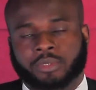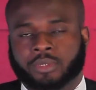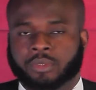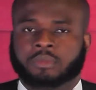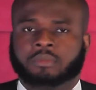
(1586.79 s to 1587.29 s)

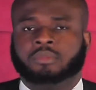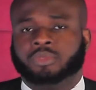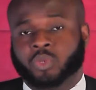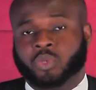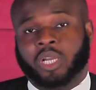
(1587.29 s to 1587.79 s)
So
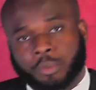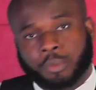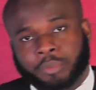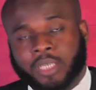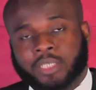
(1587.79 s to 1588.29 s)
you are
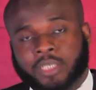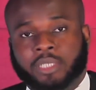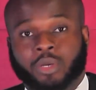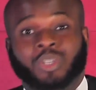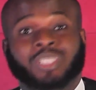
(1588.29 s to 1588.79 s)
coming back to
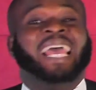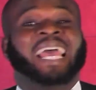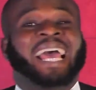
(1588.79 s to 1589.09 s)
the court